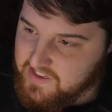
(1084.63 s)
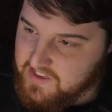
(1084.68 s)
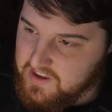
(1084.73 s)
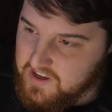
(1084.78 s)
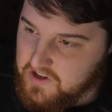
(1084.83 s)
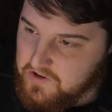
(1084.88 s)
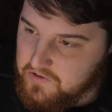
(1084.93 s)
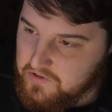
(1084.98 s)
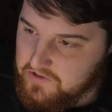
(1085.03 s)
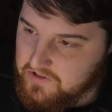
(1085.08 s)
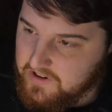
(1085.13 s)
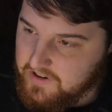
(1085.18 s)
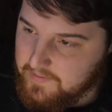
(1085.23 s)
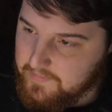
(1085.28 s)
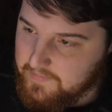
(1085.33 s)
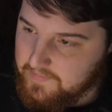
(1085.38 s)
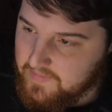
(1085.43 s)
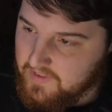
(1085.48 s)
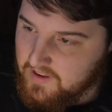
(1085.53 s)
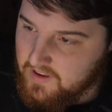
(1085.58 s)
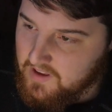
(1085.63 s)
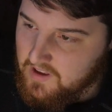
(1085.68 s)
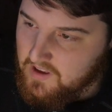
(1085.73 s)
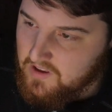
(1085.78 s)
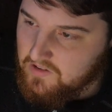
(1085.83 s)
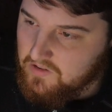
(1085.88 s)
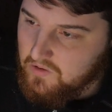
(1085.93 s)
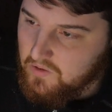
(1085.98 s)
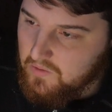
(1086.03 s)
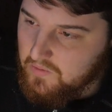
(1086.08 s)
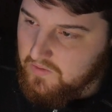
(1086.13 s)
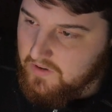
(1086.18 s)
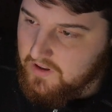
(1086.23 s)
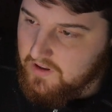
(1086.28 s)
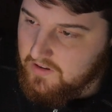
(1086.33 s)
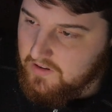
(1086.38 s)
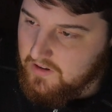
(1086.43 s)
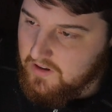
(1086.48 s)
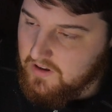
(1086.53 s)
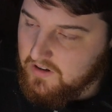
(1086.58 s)
interesting. So
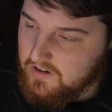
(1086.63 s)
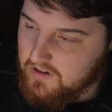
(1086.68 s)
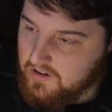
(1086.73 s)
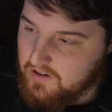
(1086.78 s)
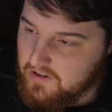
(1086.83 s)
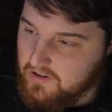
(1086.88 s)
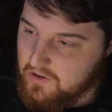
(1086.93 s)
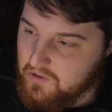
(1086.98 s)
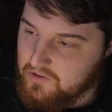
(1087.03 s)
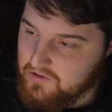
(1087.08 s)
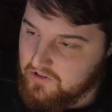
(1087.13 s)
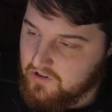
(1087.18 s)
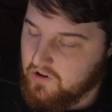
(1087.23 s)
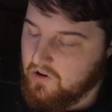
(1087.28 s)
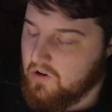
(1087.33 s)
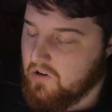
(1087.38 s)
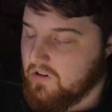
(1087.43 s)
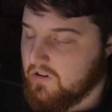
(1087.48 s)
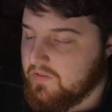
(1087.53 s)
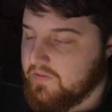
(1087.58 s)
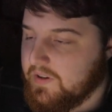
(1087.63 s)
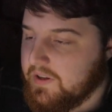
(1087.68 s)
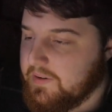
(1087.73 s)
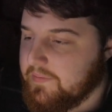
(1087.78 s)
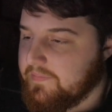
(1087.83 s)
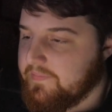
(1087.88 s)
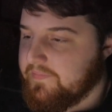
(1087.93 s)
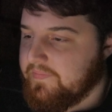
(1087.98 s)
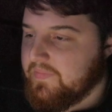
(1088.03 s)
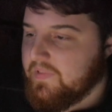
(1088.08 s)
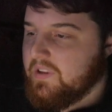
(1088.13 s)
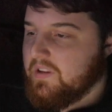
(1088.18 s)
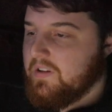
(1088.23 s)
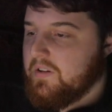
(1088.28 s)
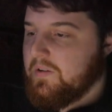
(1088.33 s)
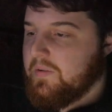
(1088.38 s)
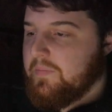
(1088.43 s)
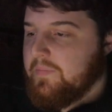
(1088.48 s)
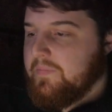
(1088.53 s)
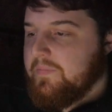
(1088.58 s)
in conclusion to all of it,
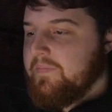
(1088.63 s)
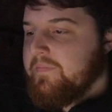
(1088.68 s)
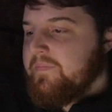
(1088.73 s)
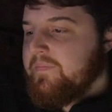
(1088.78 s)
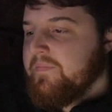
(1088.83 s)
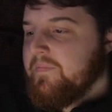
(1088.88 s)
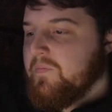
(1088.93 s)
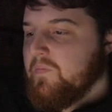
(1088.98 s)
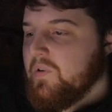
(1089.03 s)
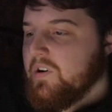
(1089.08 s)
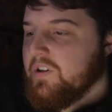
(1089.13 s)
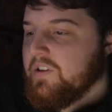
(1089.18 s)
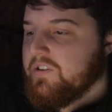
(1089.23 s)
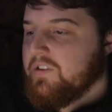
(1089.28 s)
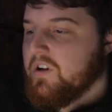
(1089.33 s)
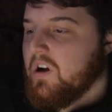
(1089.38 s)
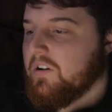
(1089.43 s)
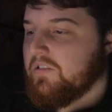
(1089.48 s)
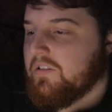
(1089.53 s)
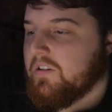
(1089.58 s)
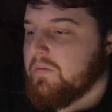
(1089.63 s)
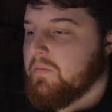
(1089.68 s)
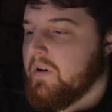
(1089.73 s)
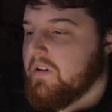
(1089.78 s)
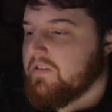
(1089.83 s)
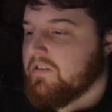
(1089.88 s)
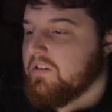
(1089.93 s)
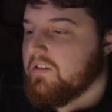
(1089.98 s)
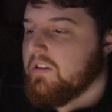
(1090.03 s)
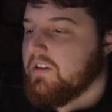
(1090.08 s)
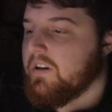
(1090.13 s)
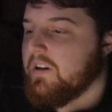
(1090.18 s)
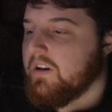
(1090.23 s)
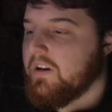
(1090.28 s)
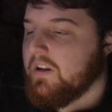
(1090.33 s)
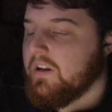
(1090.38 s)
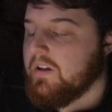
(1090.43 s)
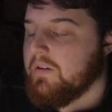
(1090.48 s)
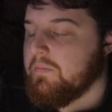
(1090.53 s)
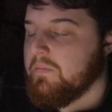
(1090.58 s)
with toxic
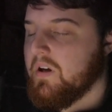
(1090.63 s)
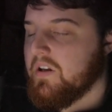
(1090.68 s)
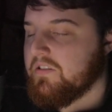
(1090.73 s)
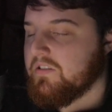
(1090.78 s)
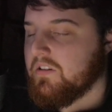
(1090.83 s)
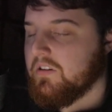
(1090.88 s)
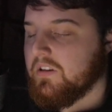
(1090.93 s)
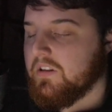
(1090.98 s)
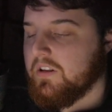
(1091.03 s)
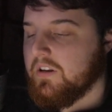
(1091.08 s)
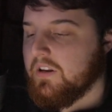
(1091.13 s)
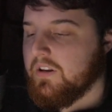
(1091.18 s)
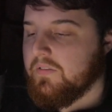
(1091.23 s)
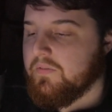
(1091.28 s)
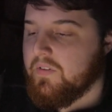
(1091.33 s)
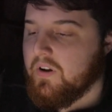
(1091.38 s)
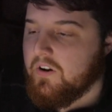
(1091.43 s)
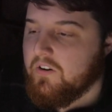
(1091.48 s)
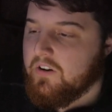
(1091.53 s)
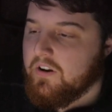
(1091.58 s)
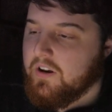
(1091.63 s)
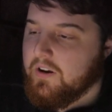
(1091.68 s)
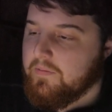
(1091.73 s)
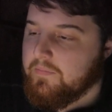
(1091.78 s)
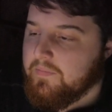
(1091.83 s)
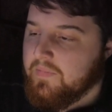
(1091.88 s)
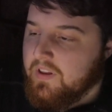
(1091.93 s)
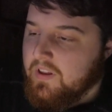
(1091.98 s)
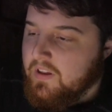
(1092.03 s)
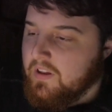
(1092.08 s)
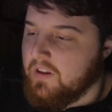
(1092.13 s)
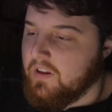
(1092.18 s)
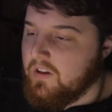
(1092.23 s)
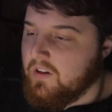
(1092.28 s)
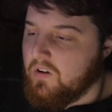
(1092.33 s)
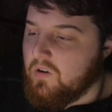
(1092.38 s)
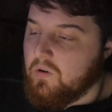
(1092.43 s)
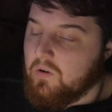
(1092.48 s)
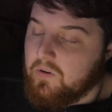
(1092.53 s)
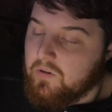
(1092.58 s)
masculinity and masculinity varying,
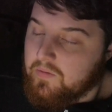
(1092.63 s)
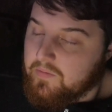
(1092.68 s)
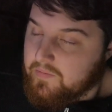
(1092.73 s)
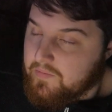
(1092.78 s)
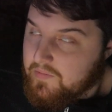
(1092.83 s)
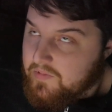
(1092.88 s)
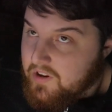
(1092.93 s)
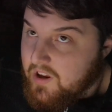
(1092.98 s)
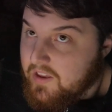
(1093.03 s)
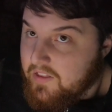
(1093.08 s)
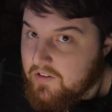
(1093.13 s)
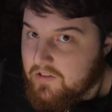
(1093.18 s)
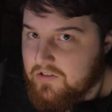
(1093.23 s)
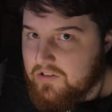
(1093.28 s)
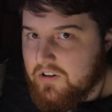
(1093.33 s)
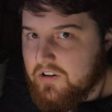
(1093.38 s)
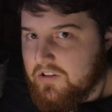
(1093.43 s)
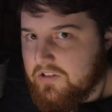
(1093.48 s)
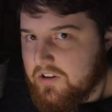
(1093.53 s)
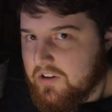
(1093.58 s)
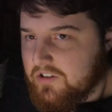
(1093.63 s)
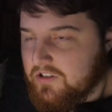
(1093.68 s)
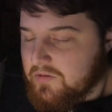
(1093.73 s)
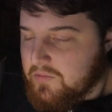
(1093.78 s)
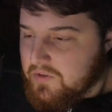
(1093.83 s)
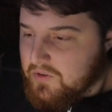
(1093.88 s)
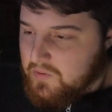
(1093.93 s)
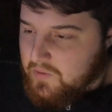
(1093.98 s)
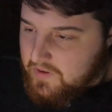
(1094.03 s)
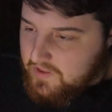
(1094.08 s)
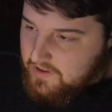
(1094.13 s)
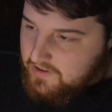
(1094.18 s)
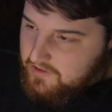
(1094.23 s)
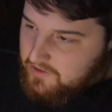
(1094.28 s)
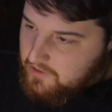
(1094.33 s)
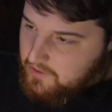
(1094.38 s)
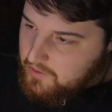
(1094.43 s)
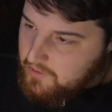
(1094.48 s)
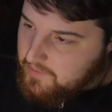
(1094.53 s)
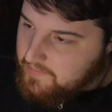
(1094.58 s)
or saying there's a distinction between the
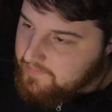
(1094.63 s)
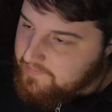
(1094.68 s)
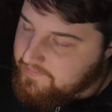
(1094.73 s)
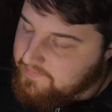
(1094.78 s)
two,